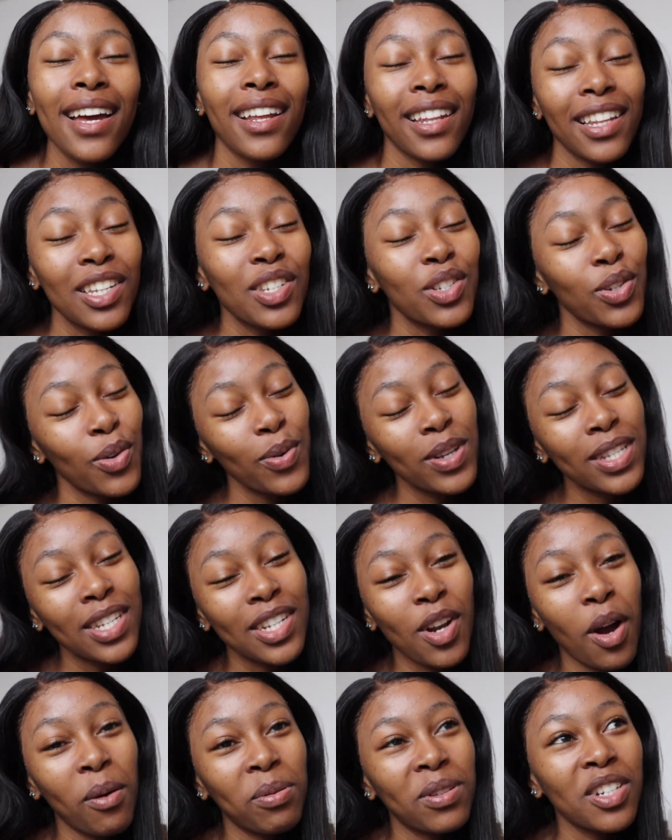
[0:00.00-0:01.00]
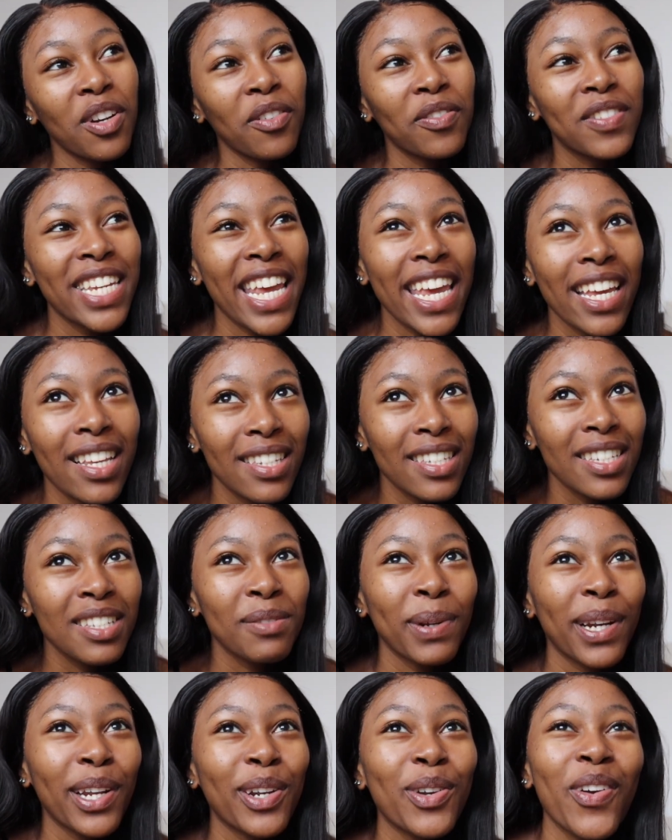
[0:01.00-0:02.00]
There's always an option of taxis,
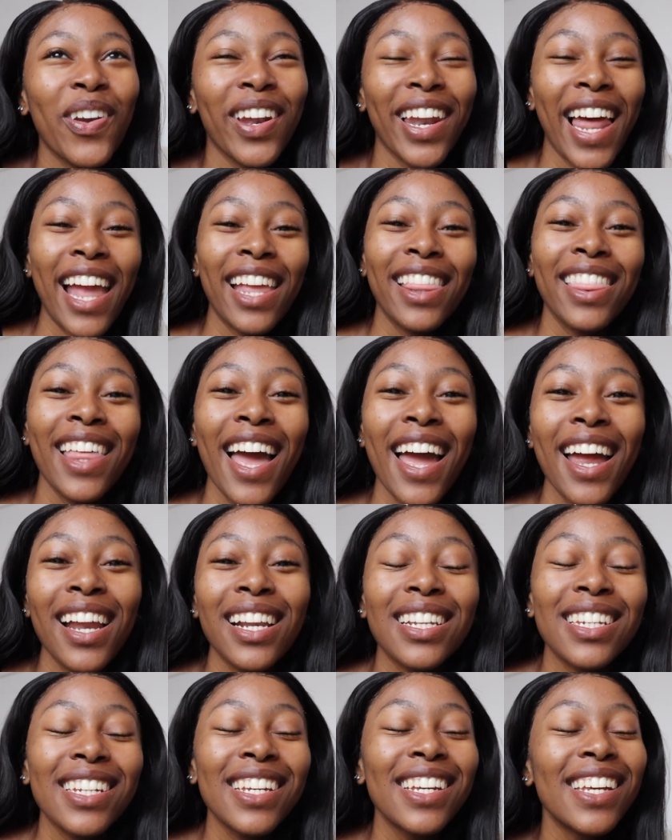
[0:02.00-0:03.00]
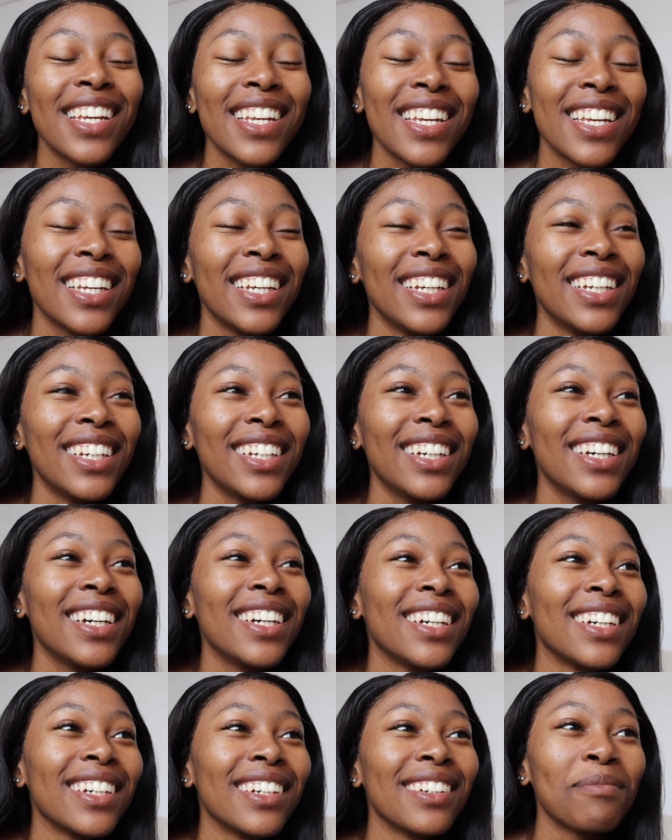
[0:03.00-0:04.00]
but I don't like that.
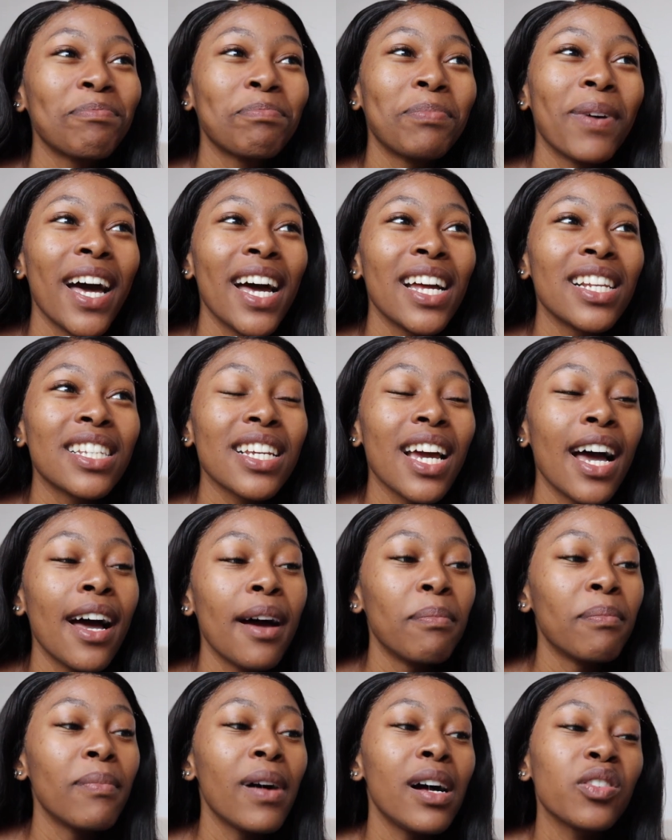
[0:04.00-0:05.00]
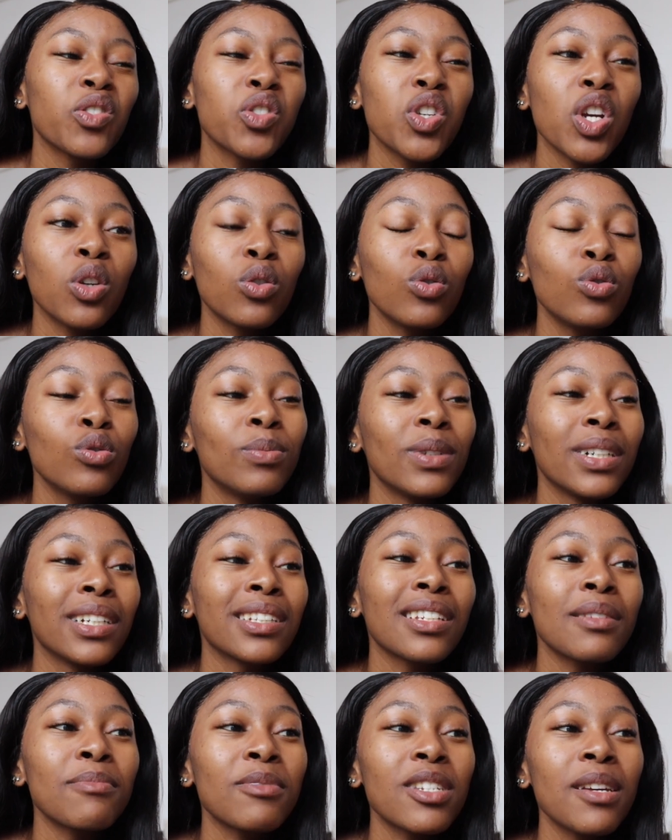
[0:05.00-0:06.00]
But I'll check Uber.
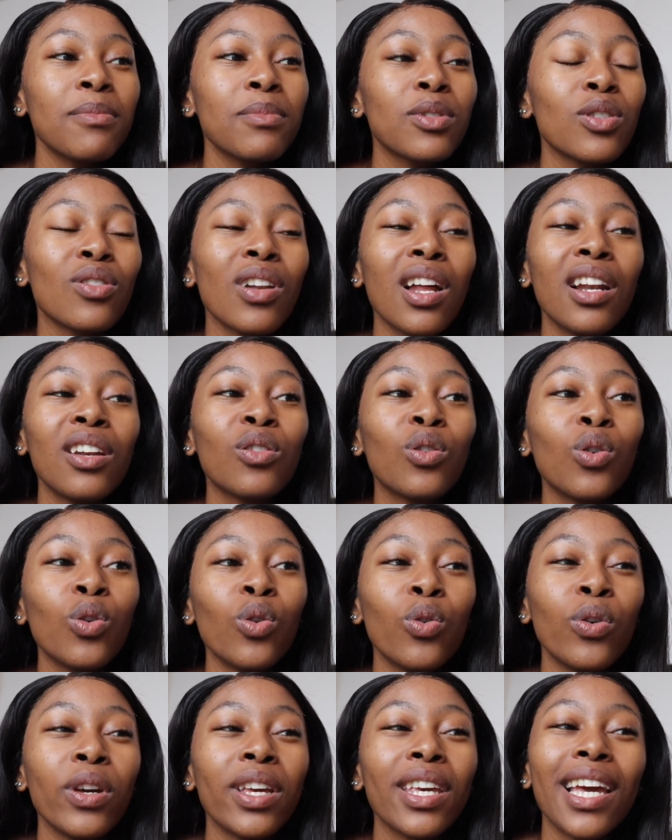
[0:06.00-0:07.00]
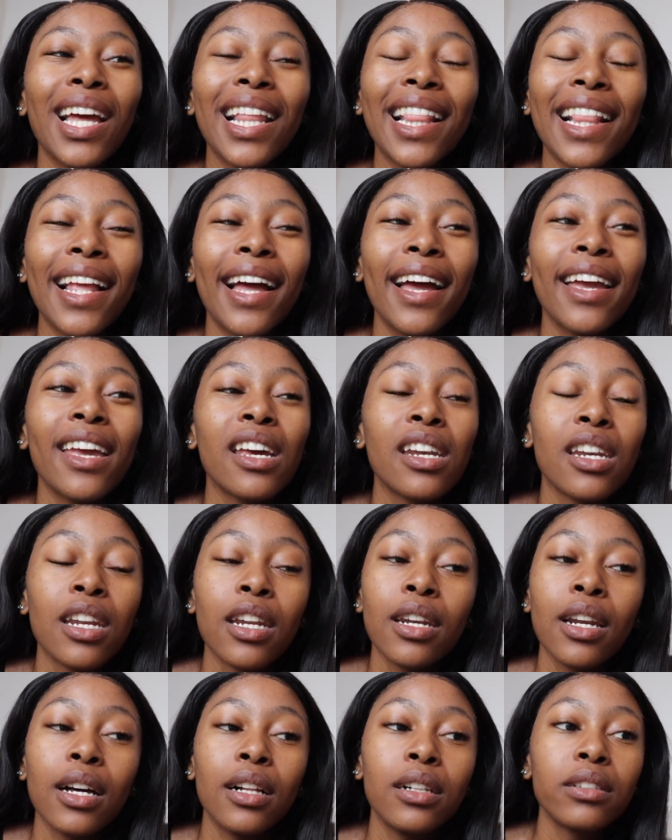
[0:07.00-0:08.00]
Sometimes when I look alone, I fly and
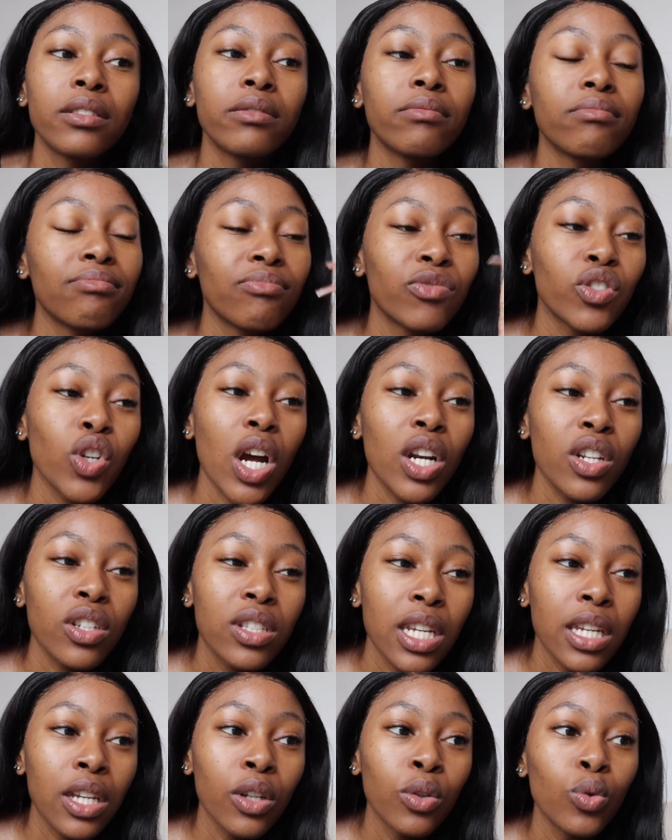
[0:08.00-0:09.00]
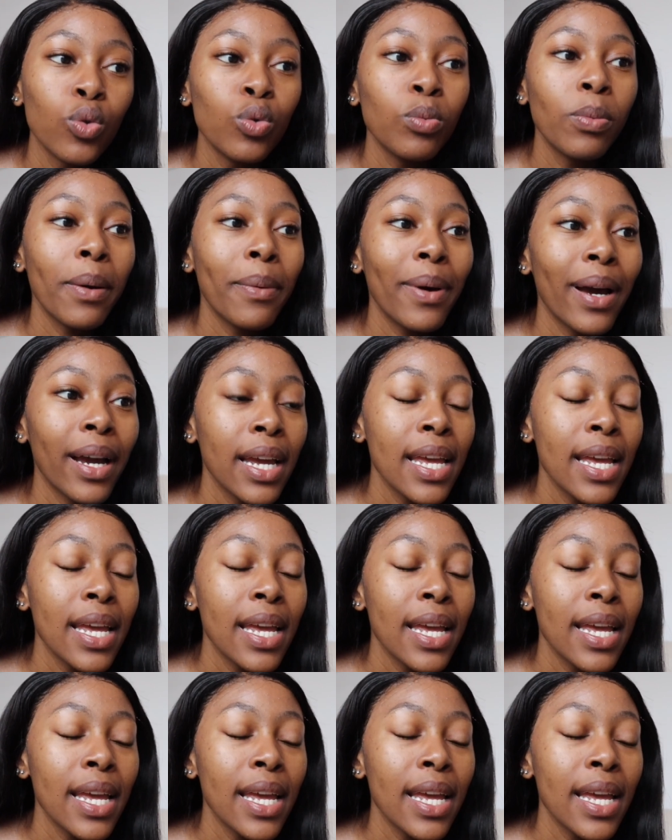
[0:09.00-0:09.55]
then I'll try to take an Uber